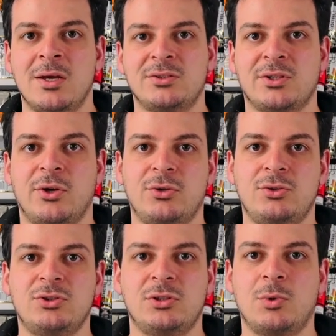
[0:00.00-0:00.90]
So
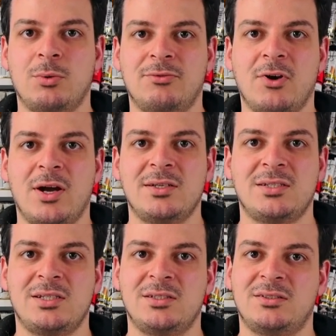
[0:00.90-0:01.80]
usually what we find
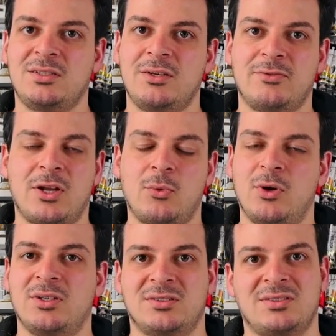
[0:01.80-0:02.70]
is if they don't
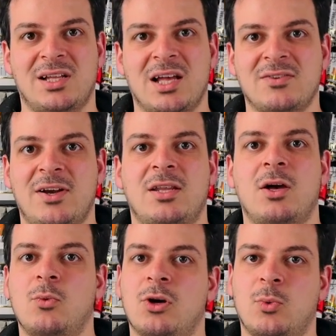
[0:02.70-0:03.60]
work as a cell activator,
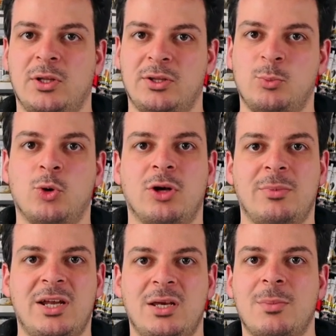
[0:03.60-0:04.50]
they'll work well in the pouring
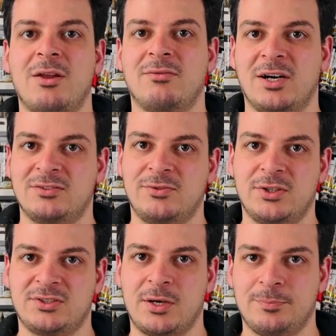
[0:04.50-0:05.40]
medium and vice
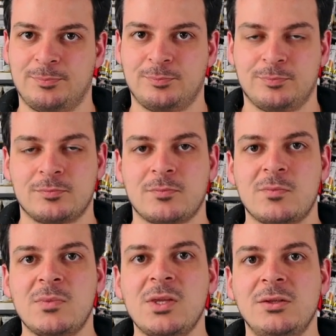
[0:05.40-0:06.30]
versa.
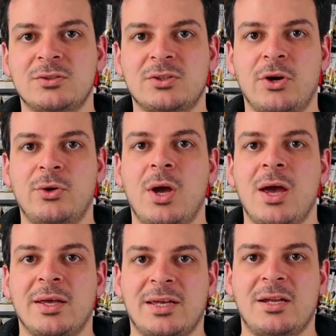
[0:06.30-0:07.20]
So
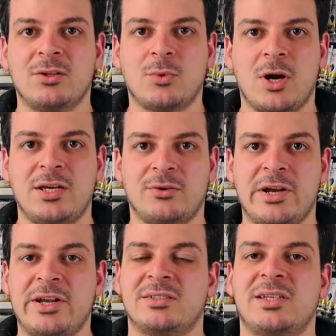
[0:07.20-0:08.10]
getting the right
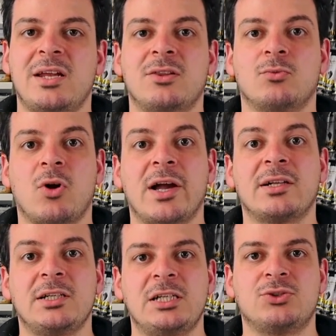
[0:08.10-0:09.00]
ingredients, getting the right
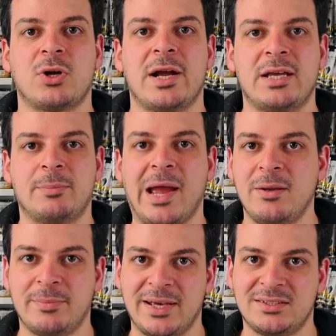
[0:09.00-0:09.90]
clear drying
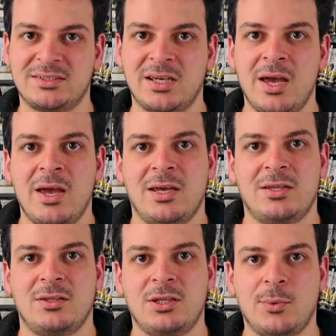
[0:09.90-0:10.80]
paint base.
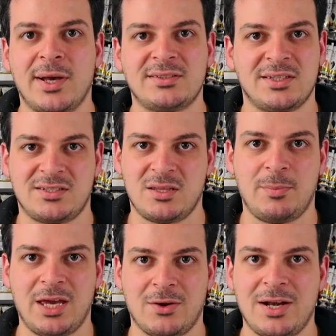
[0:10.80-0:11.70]
In the US, it's the
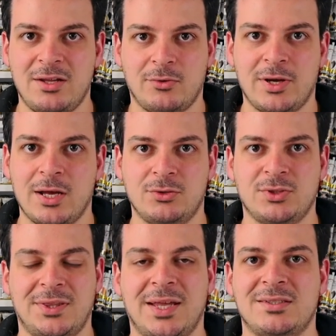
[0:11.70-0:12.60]
Behr
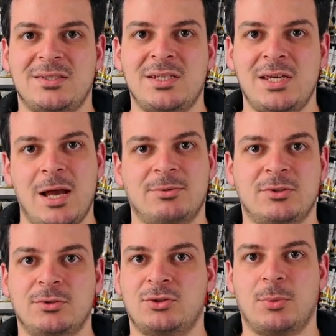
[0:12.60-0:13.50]
8300. That's the
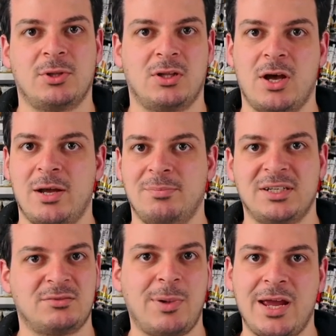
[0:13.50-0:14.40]
absolute top of the line
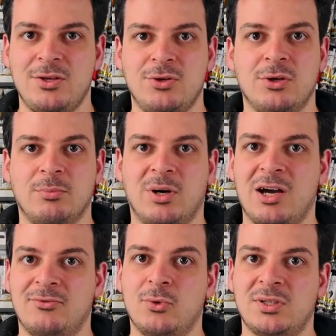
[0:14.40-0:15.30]
best paint you can
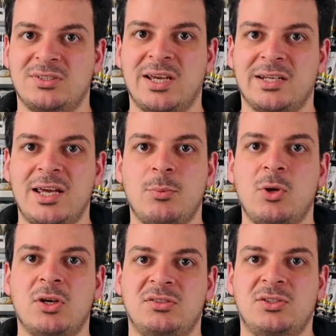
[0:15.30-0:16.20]
buy for this technique
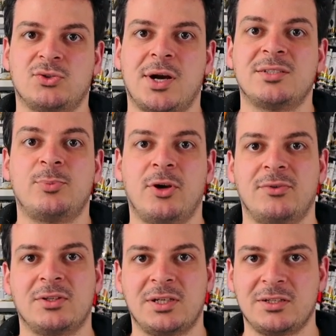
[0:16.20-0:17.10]
because it dries
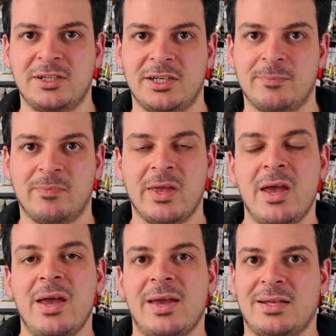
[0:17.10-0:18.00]
perfectly clear.
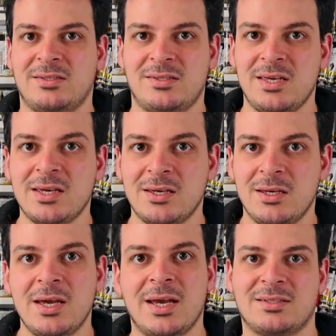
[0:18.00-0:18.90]
It's thick,
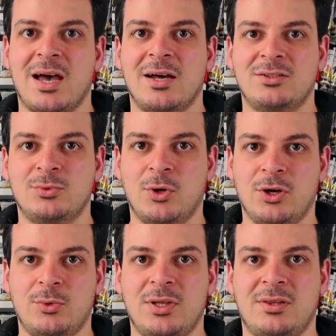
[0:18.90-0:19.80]
it's hard to
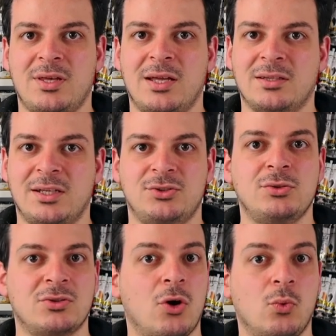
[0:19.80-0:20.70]
work with unless
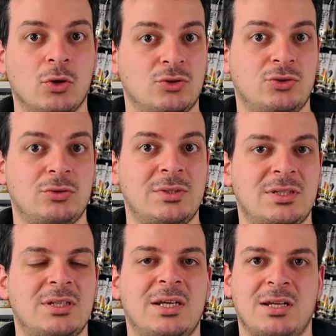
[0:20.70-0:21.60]
you know what to do with it.